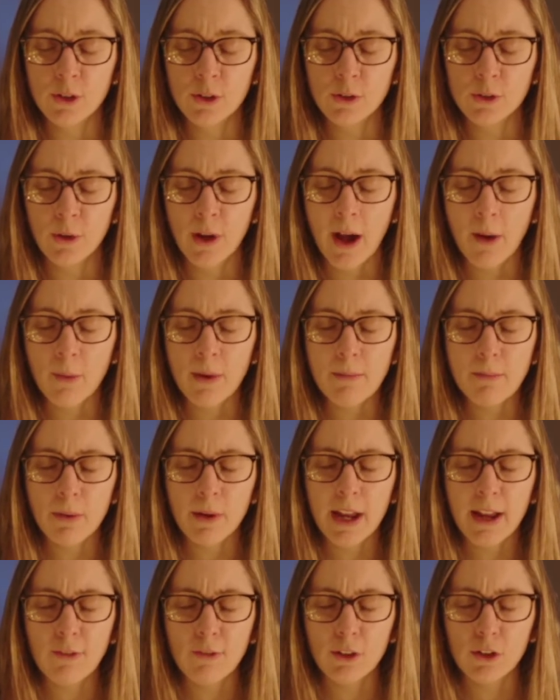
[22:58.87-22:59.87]
So, God, we
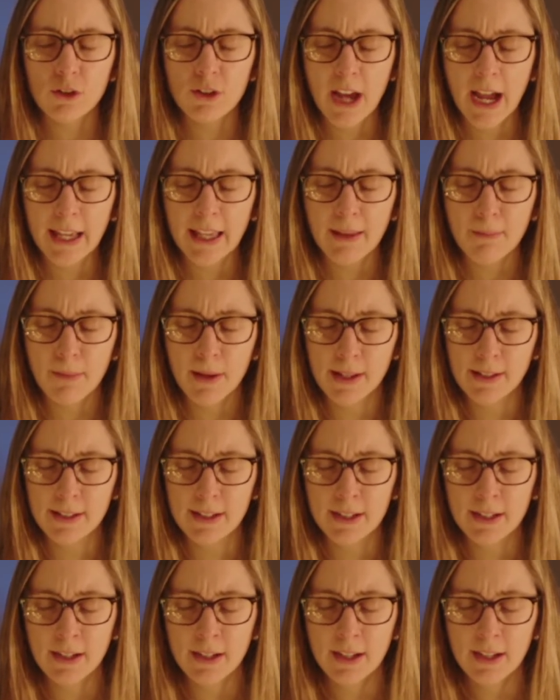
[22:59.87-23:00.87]
pray for Jackie
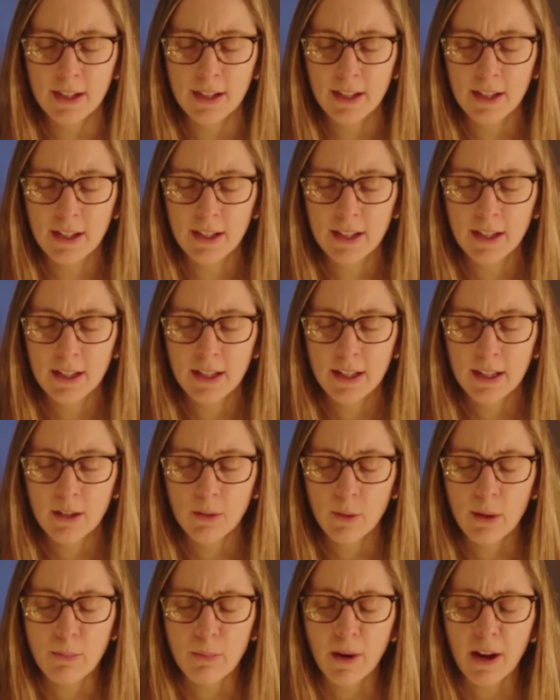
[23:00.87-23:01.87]
Bender.
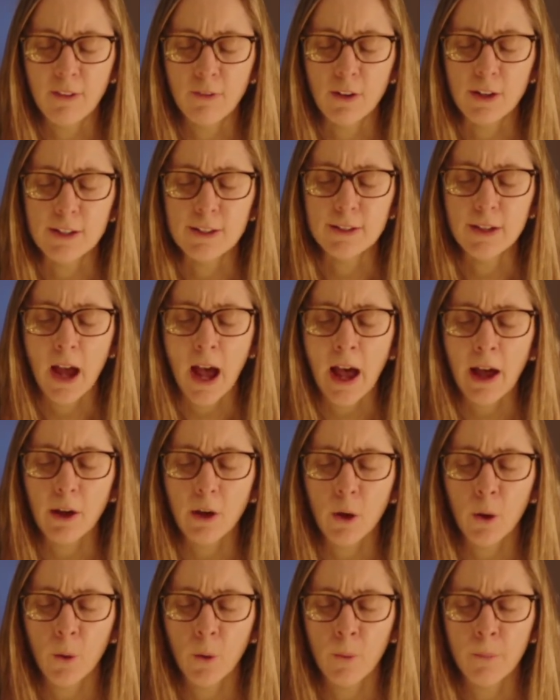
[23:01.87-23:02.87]
We pray for Scott
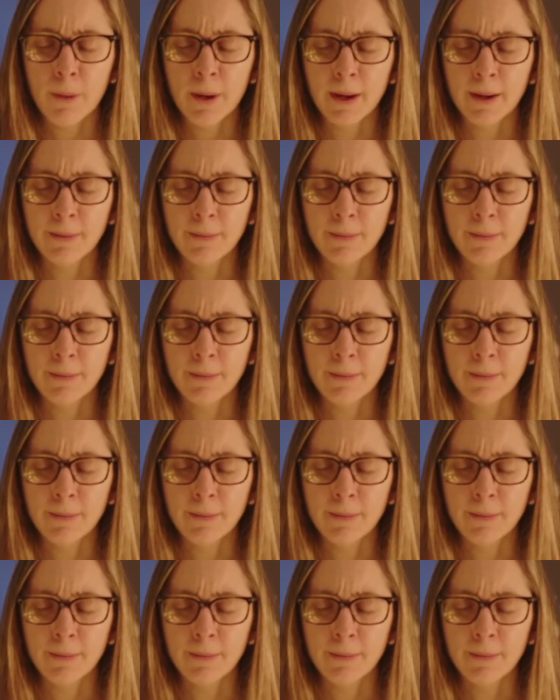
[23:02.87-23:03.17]
Coburn.